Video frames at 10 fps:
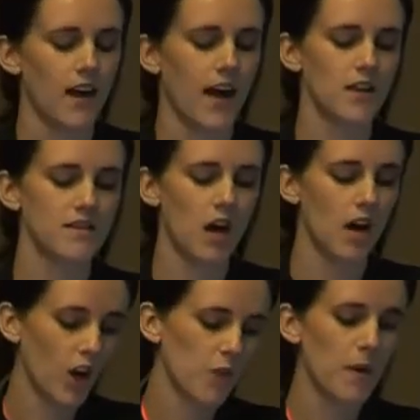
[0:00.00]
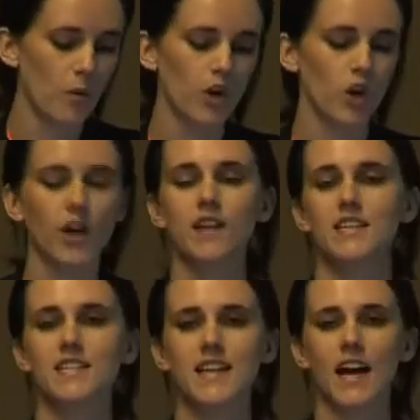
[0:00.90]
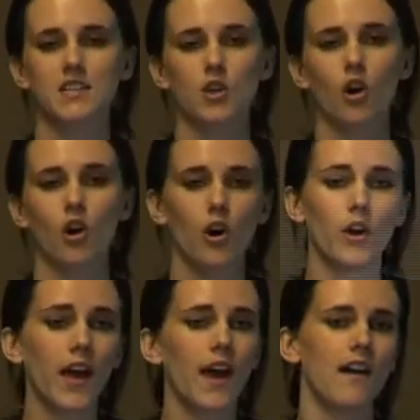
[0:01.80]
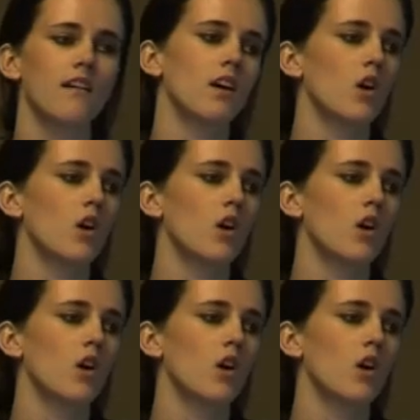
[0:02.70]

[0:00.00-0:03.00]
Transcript: And a lot of people would look at these stats and go, okay,